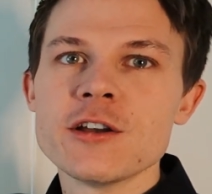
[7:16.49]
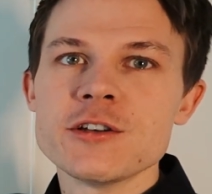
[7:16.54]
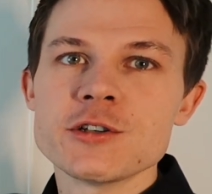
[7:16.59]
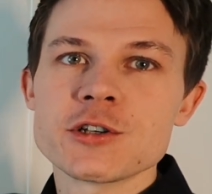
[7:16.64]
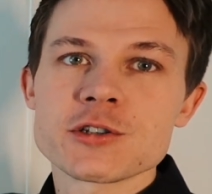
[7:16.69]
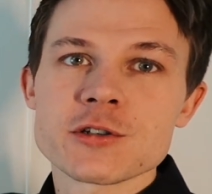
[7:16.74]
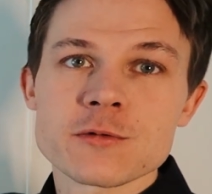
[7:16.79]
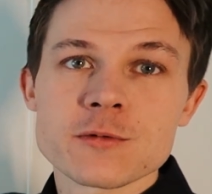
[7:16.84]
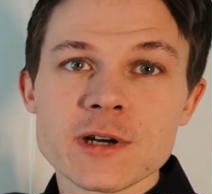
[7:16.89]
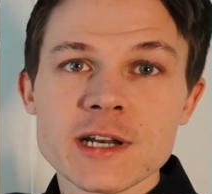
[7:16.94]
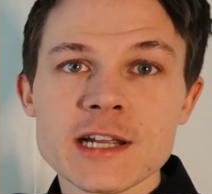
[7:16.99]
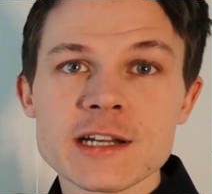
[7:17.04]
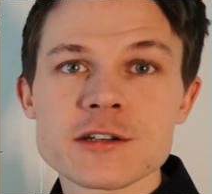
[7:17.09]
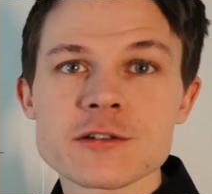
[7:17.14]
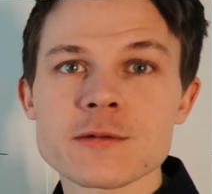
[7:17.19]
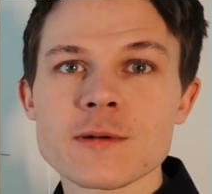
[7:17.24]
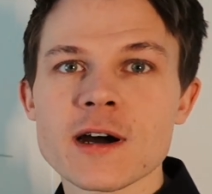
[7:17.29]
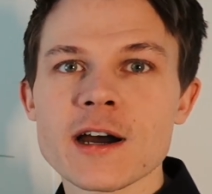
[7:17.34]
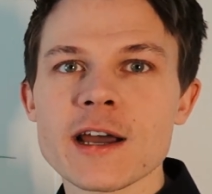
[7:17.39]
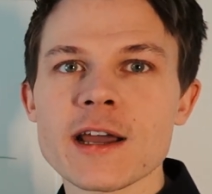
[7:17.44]
You should really
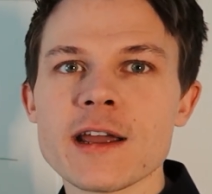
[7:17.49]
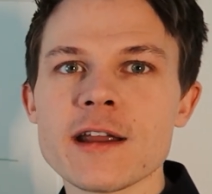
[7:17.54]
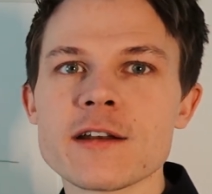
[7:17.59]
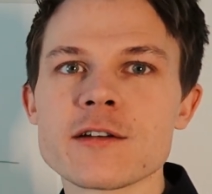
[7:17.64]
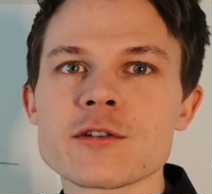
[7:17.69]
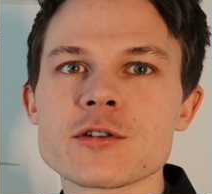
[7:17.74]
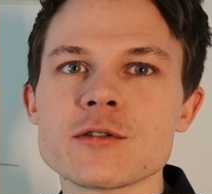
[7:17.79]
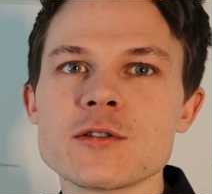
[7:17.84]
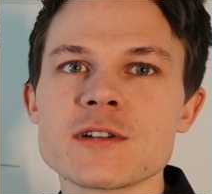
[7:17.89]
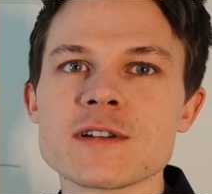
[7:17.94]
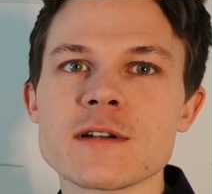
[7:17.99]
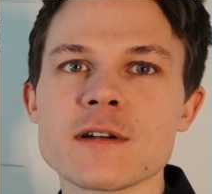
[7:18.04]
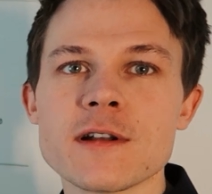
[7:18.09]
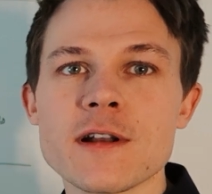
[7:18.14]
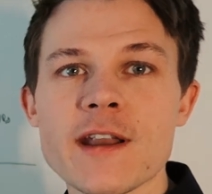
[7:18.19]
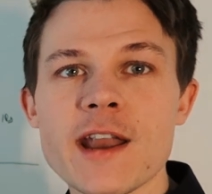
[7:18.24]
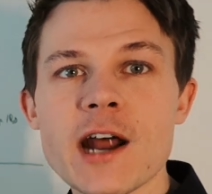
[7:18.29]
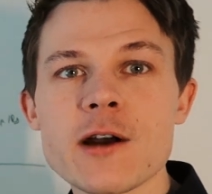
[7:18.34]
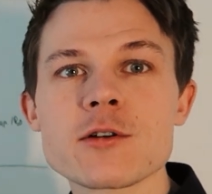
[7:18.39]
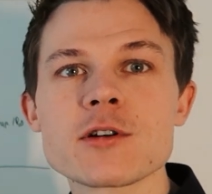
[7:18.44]
try to
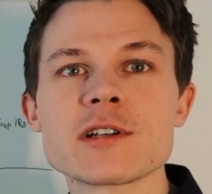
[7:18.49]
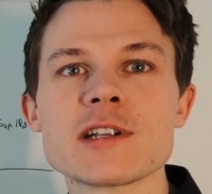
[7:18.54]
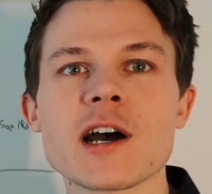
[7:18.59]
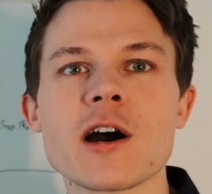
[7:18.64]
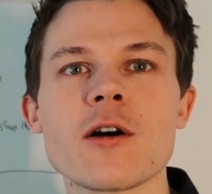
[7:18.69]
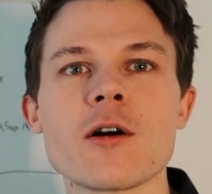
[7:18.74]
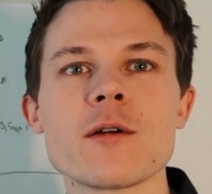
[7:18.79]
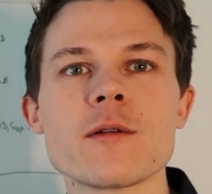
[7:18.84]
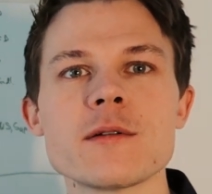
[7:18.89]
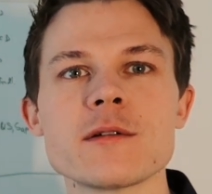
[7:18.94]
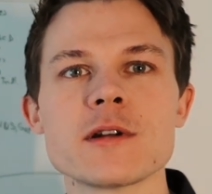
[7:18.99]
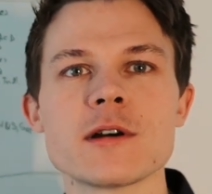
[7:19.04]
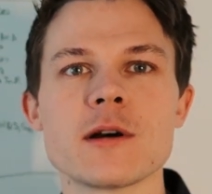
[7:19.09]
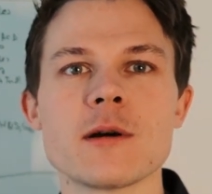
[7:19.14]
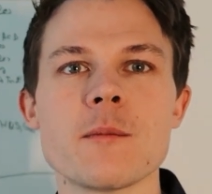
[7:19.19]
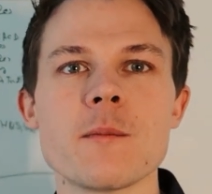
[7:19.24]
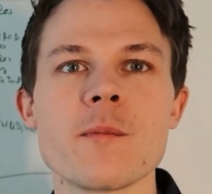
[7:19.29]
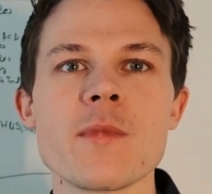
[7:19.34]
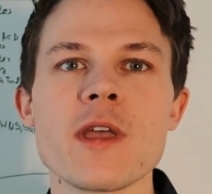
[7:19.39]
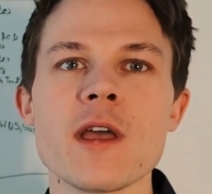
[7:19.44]
narrow
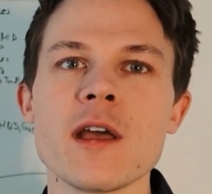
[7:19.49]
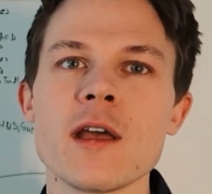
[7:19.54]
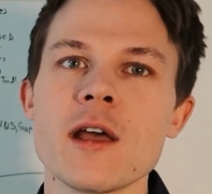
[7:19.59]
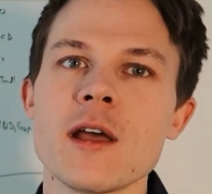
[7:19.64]
down,